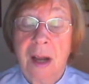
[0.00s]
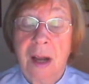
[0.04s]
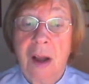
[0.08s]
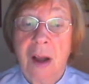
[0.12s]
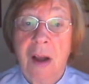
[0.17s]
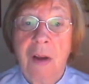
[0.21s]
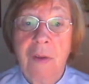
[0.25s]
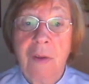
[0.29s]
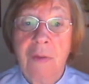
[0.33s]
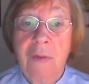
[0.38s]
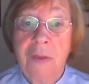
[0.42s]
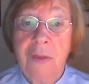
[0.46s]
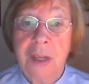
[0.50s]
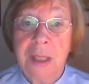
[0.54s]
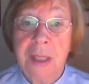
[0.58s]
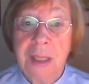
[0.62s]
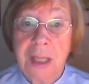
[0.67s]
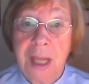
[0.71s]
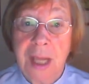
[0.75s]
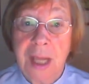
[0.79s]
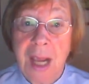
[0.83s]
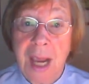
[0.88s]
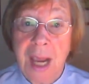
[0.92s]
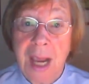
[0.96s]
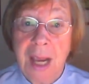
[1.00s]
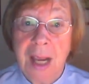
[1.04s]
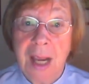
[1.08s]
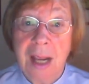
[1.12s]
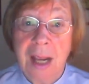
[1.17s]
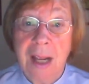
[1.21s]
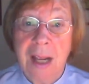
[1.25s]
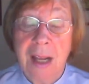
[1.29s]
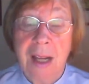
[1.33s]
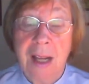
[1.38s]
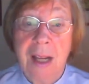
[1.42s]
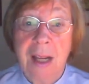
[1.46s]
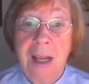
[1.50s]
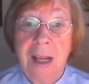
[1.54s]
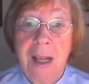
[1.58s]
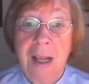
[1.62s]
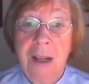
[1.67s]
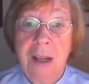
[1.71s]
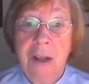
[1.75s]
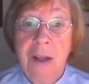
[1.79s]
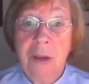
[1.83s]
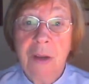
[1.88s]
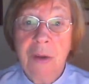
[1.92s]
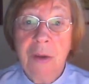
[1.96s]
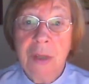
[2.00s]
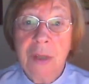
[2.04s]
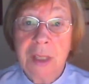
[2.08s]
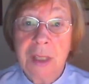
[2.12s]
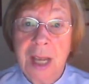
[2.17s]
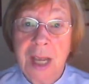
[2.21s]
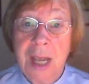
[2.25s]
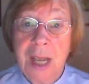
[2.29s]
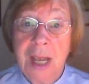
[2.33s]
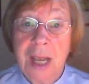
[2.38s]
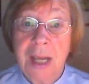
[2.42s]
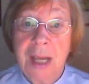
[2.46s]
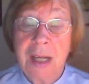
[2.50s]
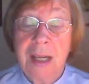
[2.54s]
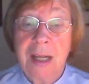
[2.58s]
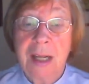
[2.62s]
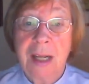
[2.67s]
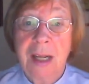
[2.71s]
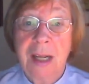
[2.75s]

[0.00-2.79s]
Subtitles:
of this King who said,